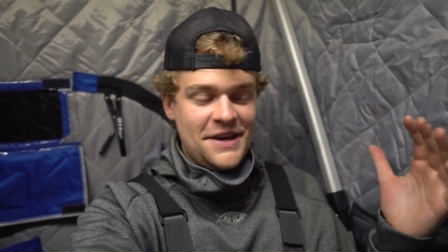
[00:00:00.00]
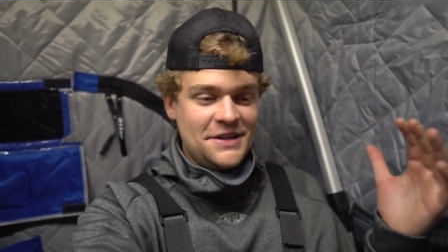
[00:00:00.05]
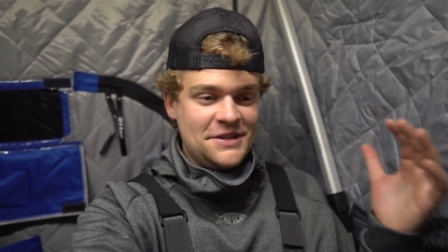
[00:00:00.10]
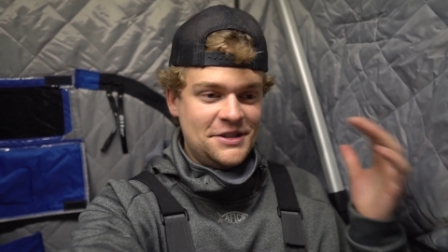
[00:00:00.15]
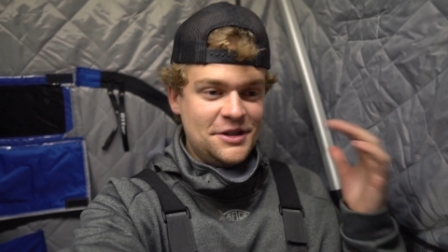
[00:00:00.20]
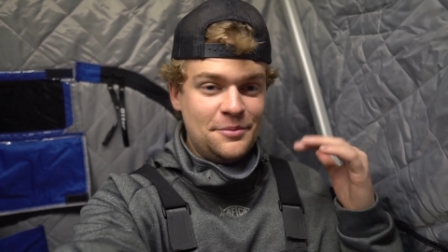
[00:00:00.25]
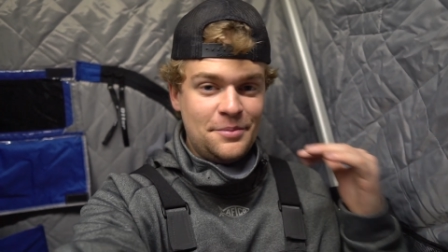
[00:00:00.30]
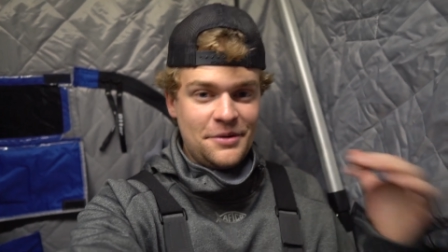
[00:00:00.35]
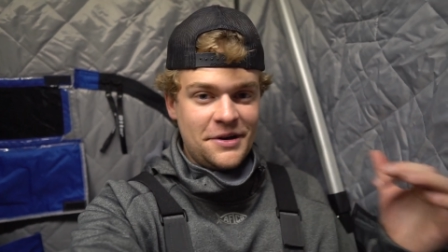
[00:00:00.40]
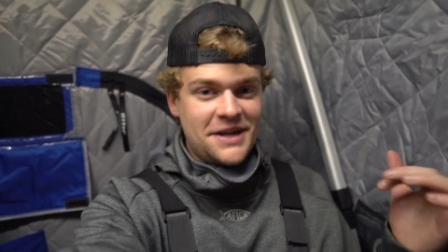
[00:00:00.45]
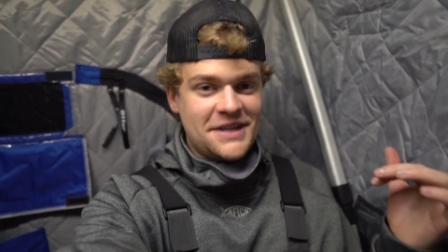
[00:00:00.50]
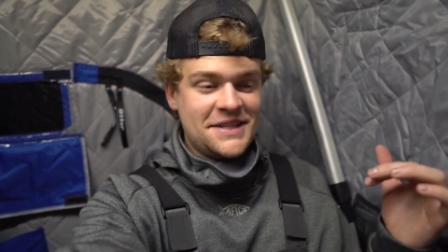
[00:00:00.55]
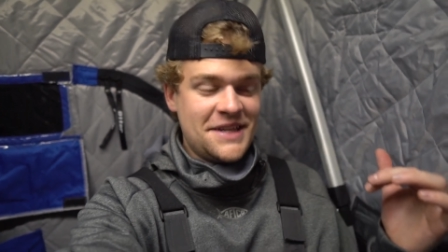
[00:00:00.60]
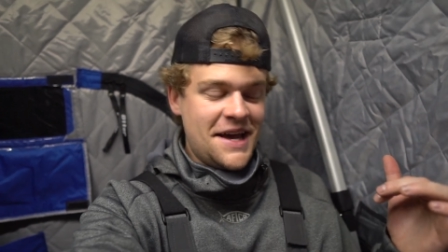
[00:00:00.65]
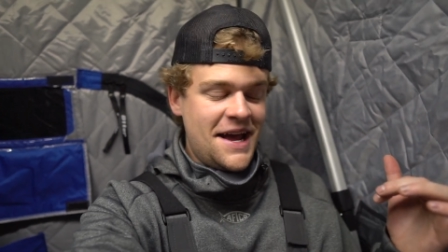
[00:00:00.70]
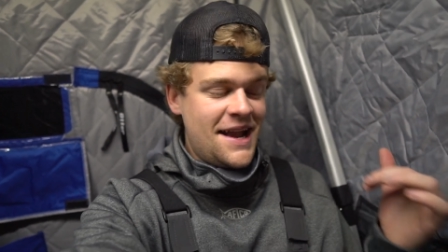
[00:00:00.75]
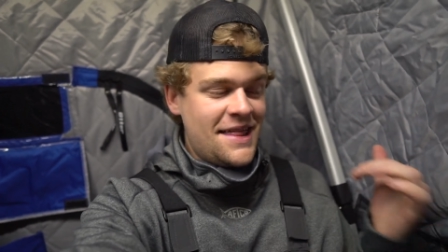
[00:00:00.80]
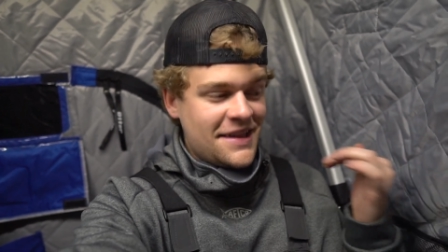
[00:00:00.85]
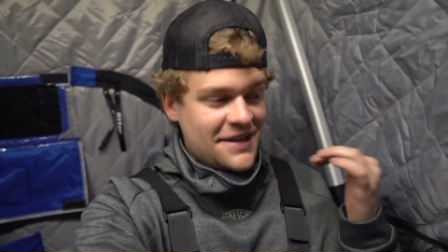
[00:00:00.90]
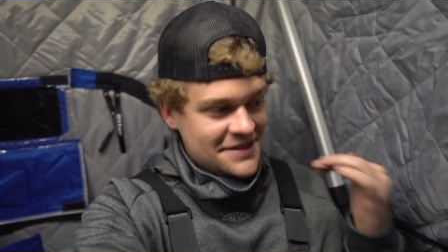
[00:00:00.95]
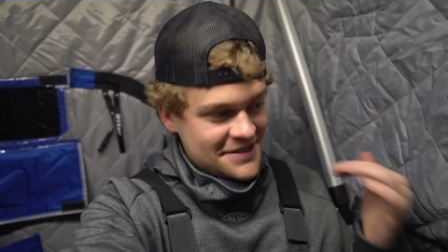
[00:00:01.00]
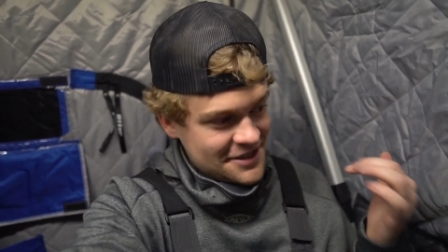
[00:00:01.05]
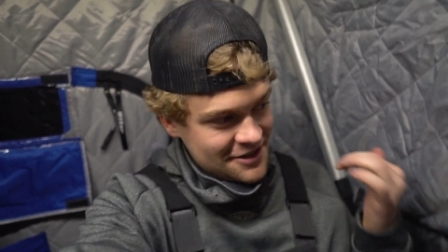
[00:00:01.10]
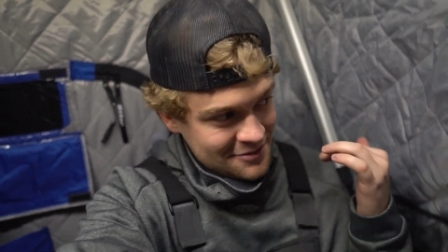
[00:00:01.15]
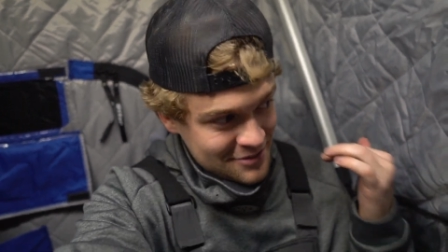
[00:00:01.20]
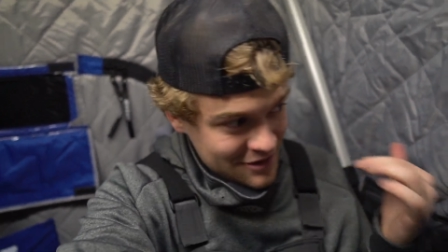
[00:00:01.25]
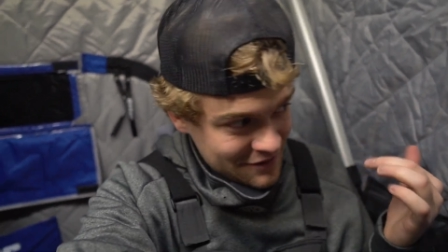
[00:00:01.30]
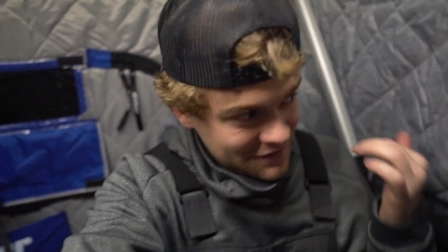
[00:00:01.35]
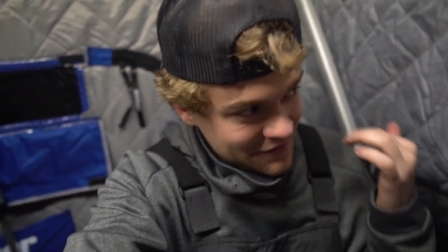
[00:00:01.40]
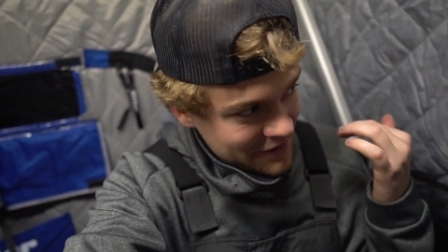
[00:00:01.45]
Super excited. I think it's
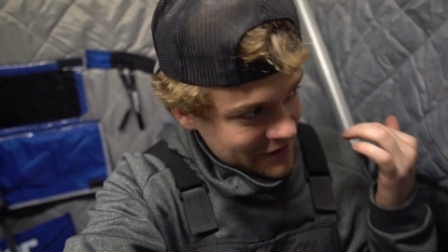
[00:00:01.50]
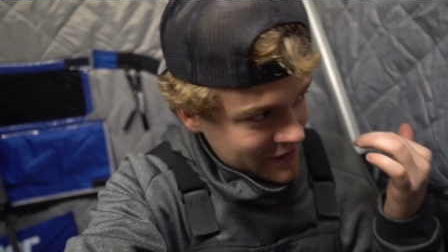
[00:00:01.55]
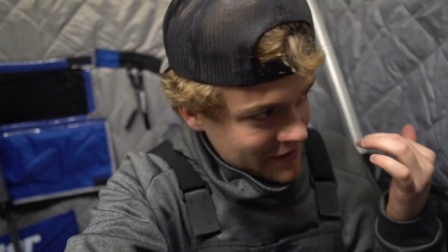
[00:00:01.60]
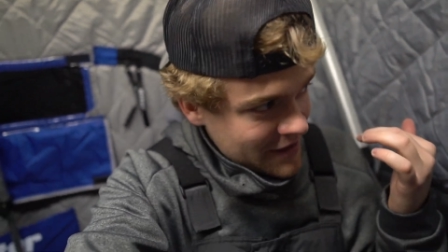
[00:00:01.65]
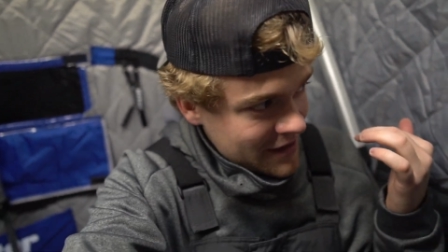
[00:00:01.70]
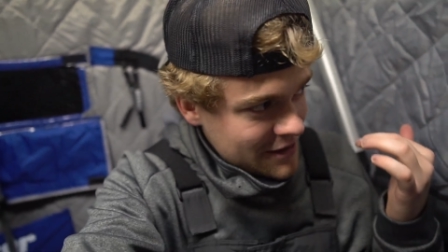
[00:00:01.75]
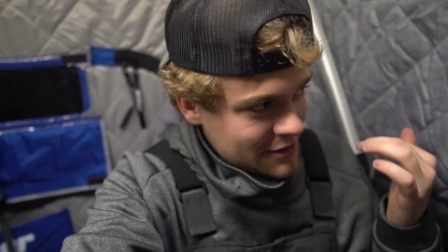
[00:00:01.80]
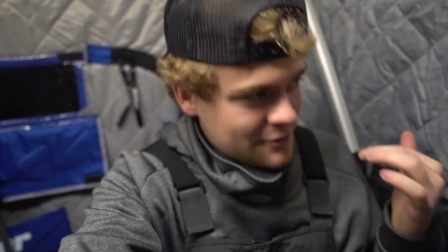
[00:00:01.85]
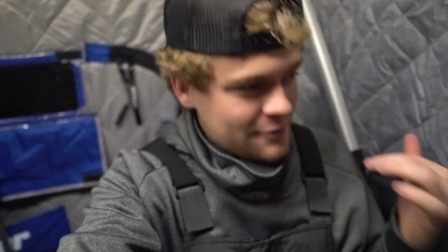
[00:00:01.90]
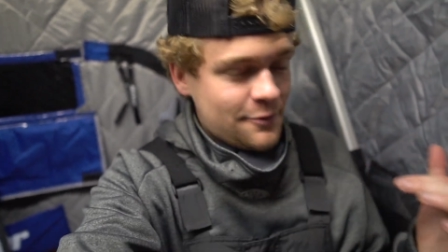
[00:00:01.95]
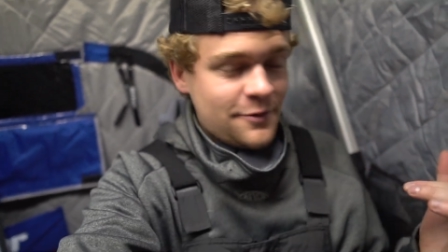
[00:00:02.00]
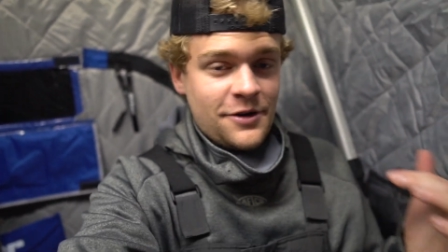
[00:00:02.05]
going to be a fun night.